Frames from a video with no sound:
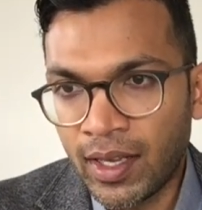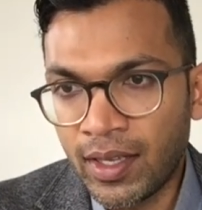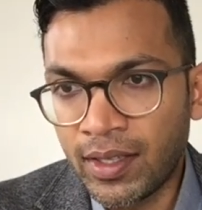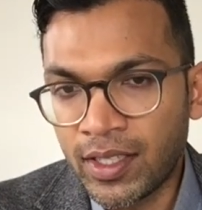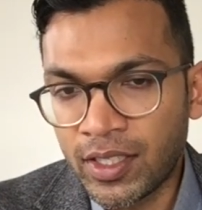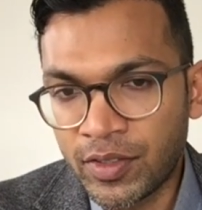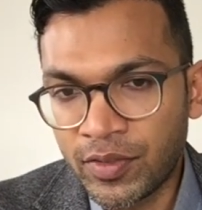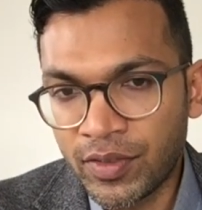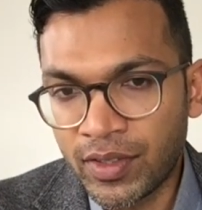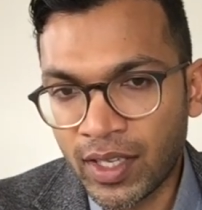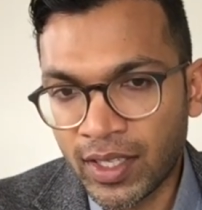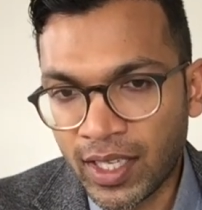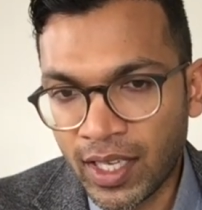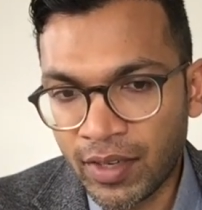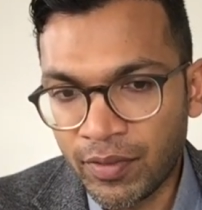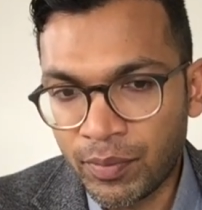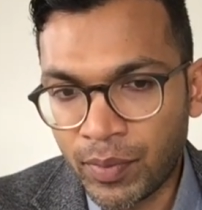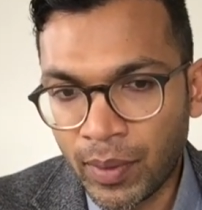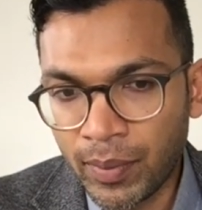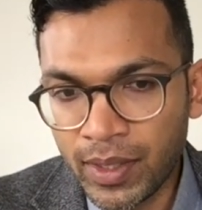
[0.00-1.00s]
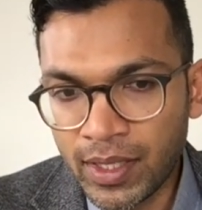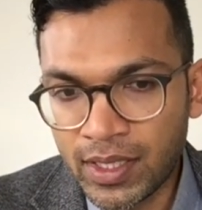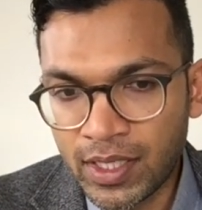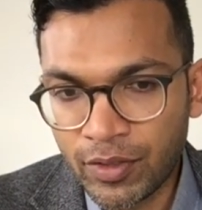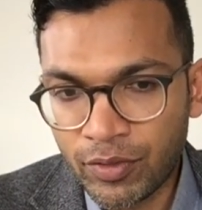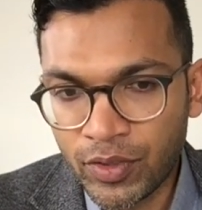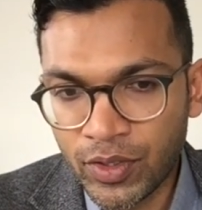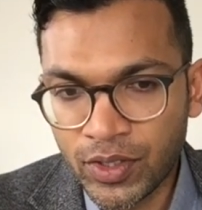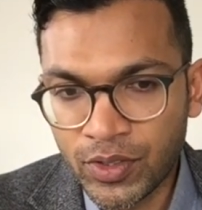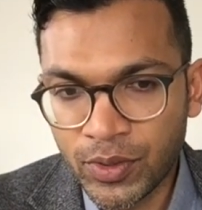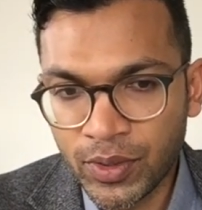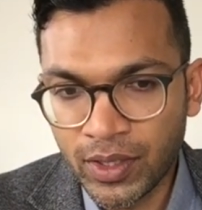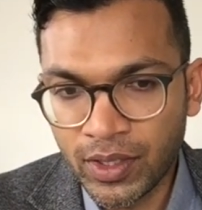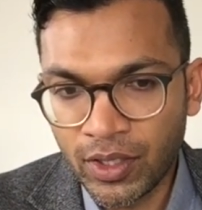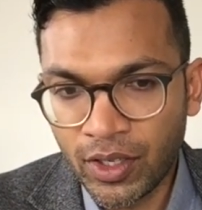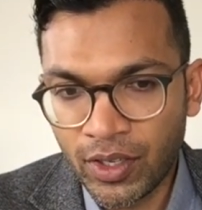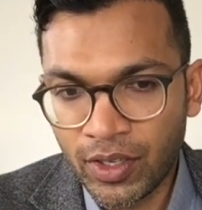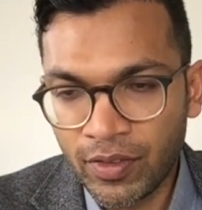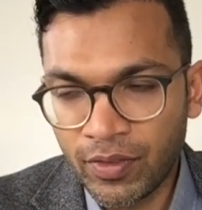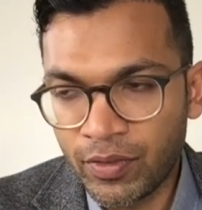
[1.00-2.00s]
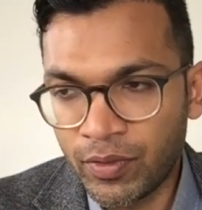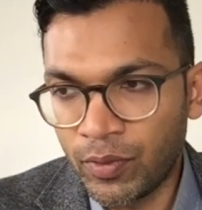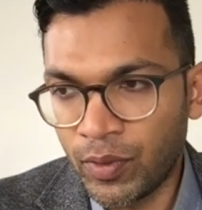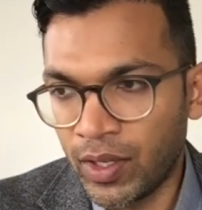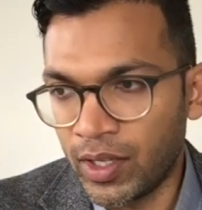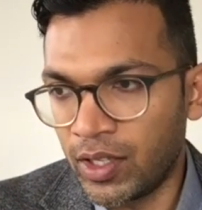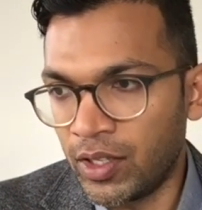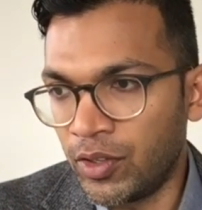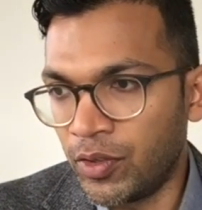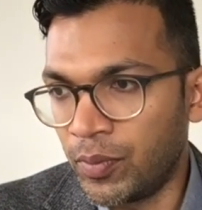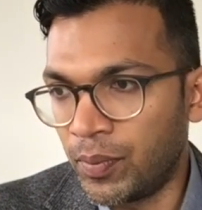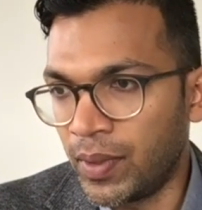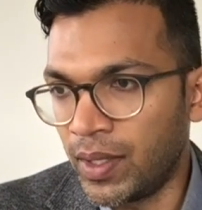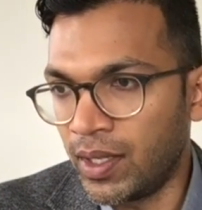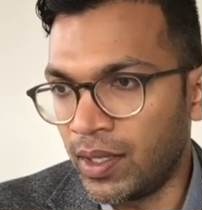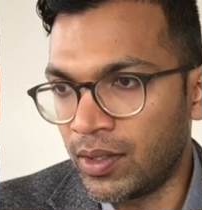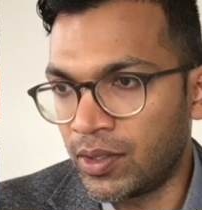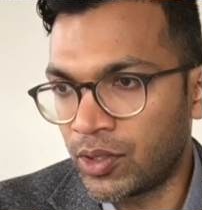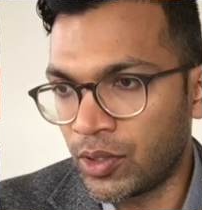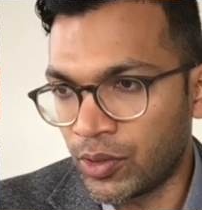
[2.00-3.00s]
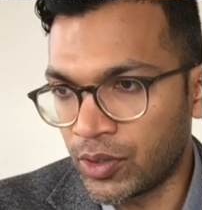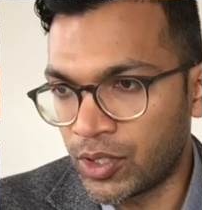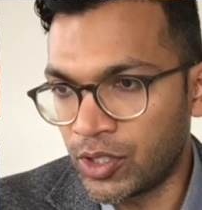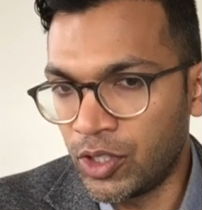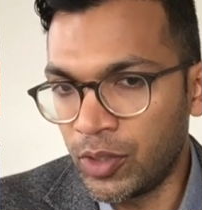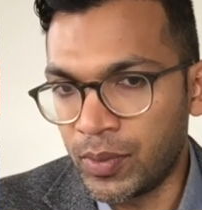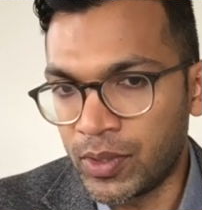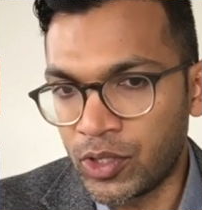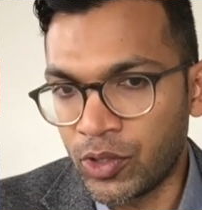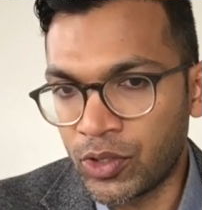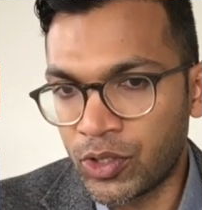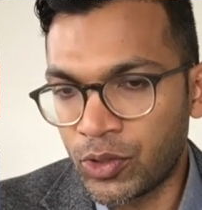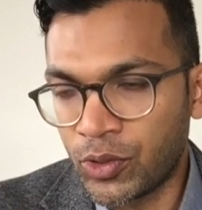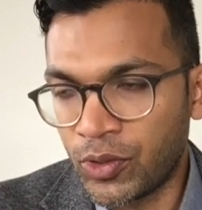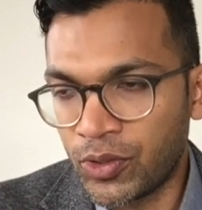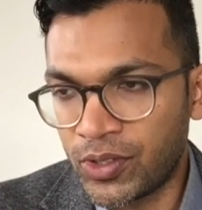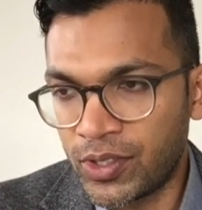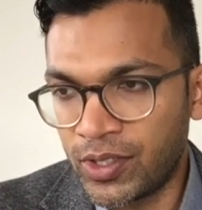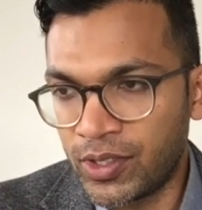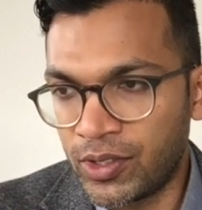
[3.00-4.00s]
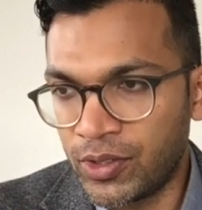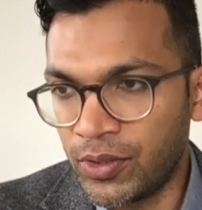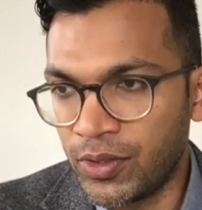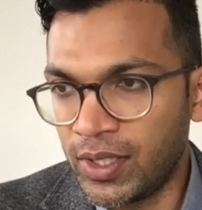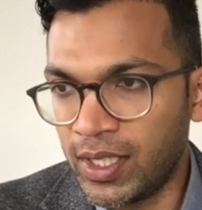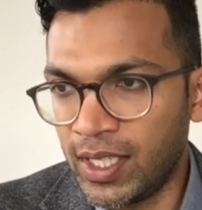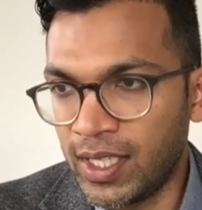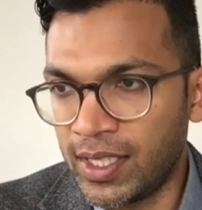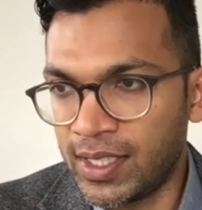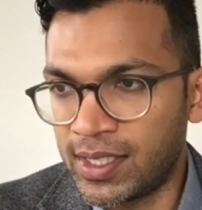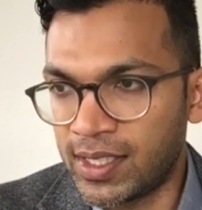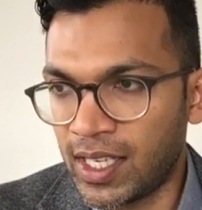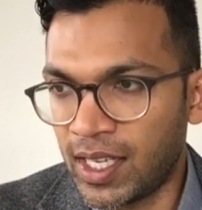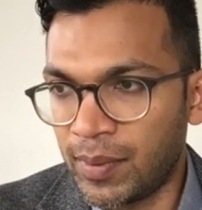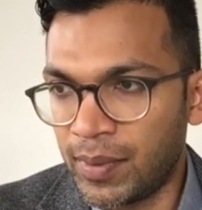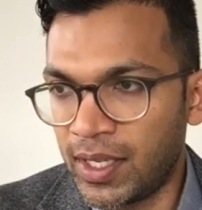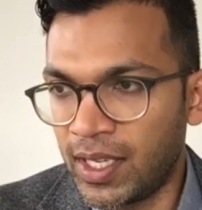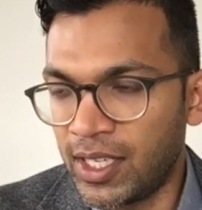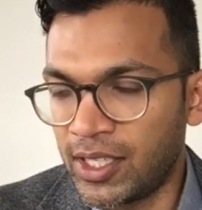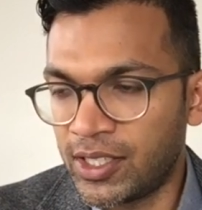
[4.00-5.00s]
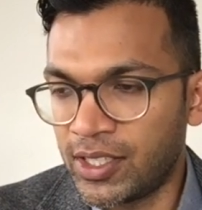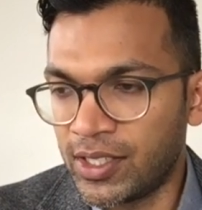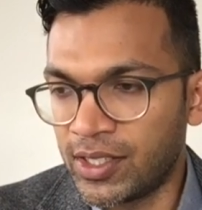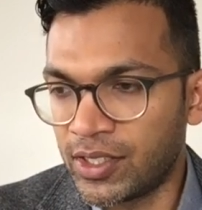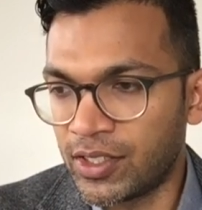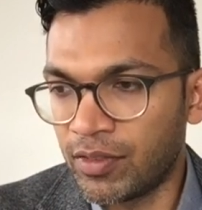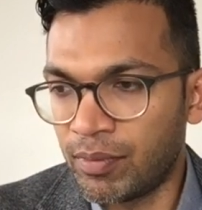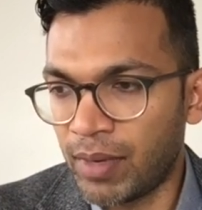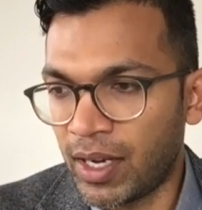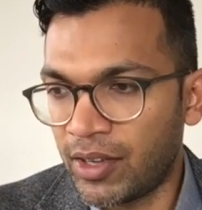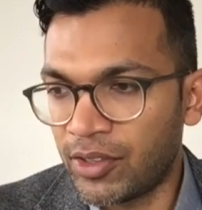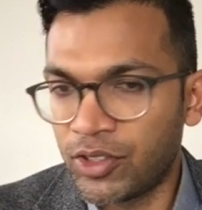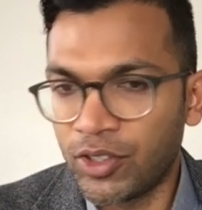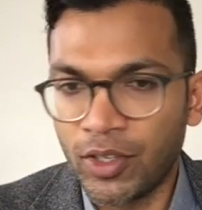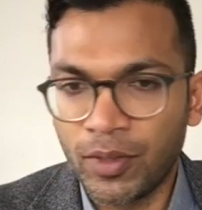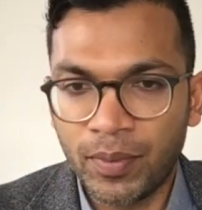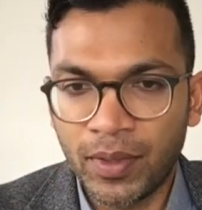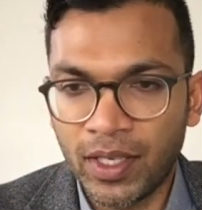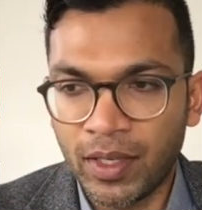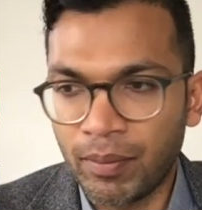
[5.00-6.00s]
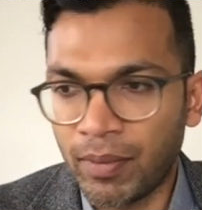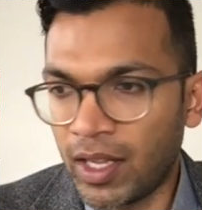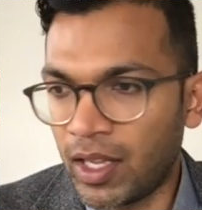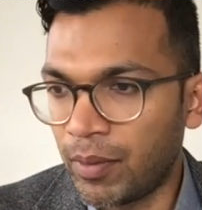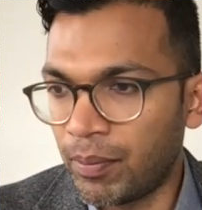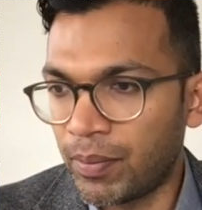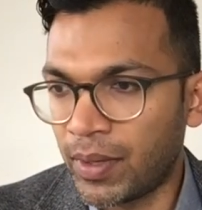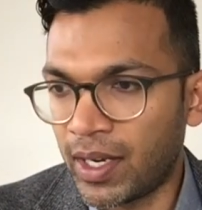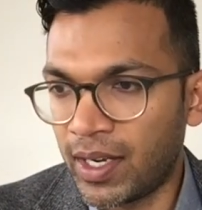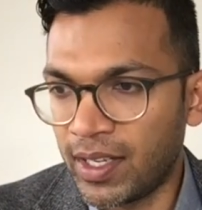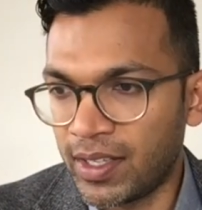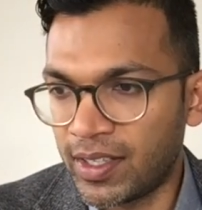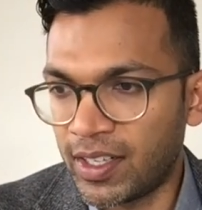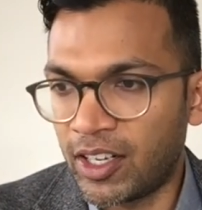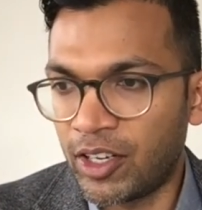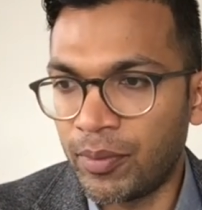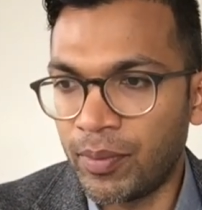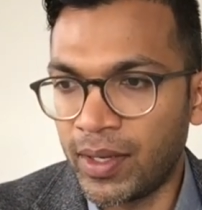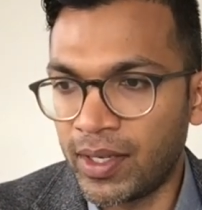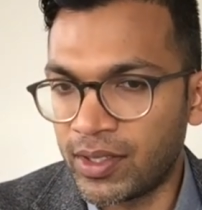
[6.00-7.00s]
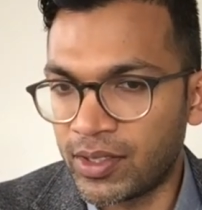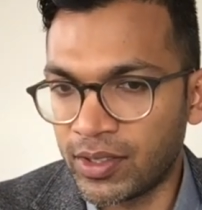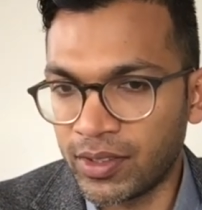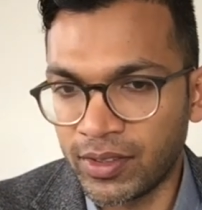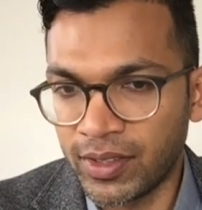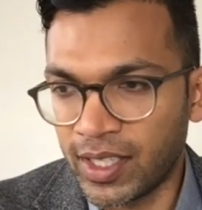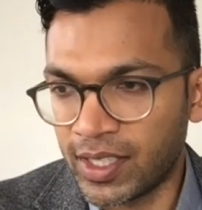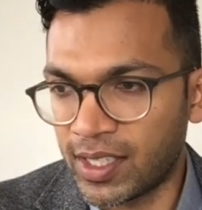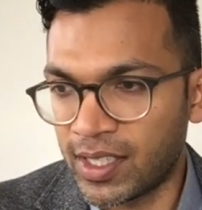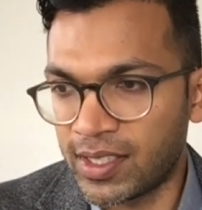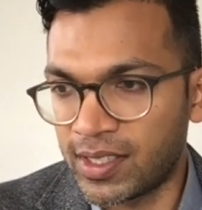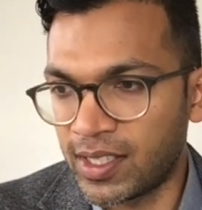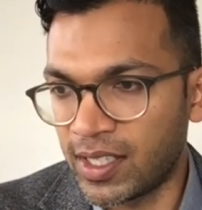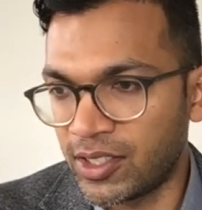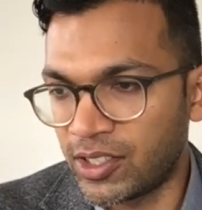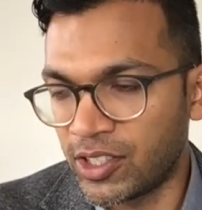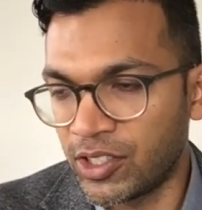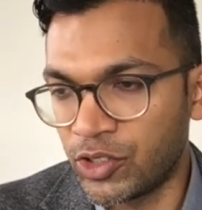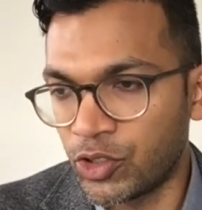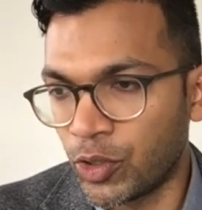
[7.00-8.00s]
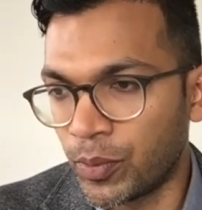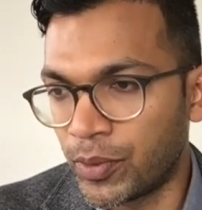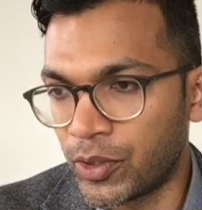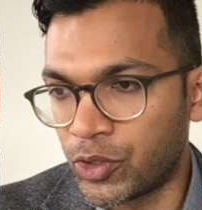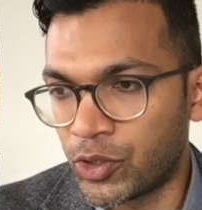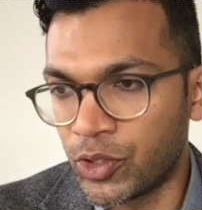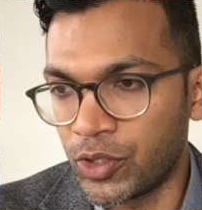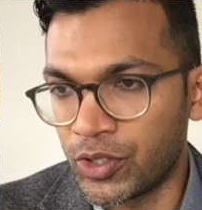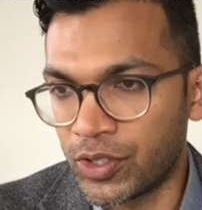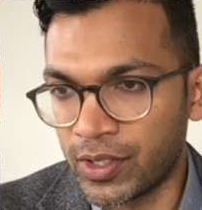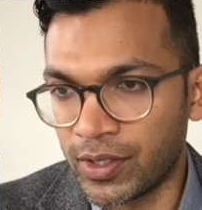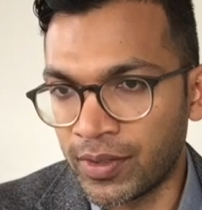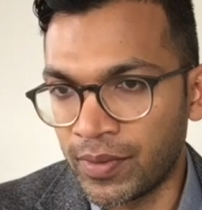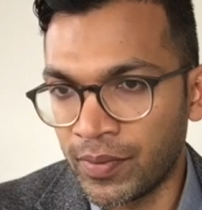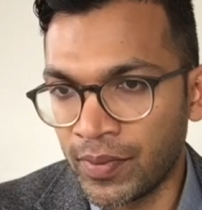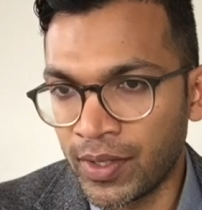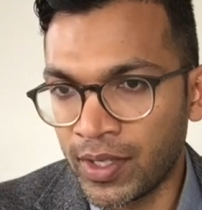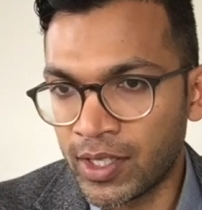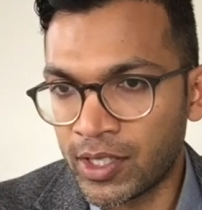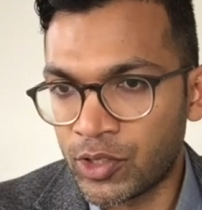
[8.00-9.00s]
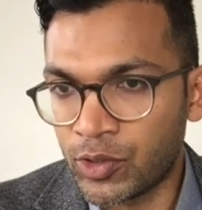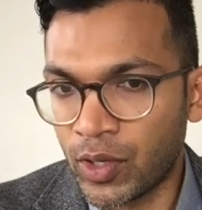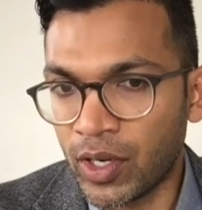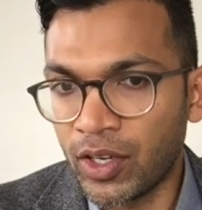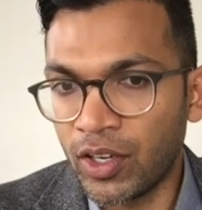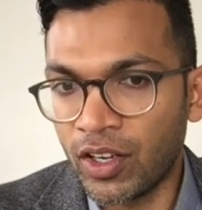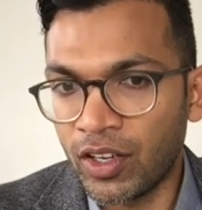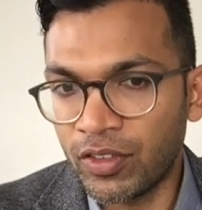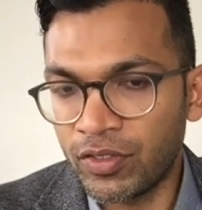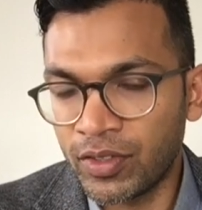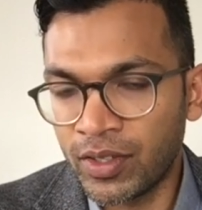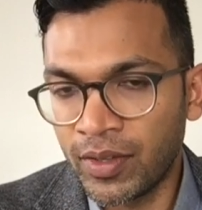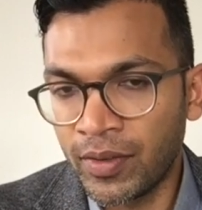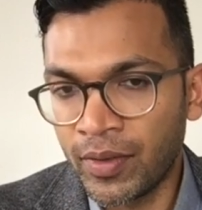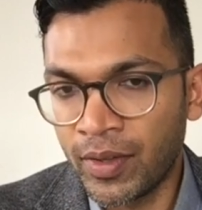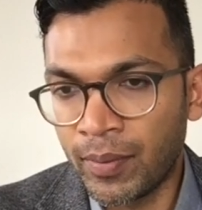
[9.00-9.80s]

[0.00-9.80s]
And this is, again, probably different to a lot of what you'd be taught to do because you're taught to do the examinations of mouth opening, Mallampati, thyromental, neck extension, jaw protrusion straight off.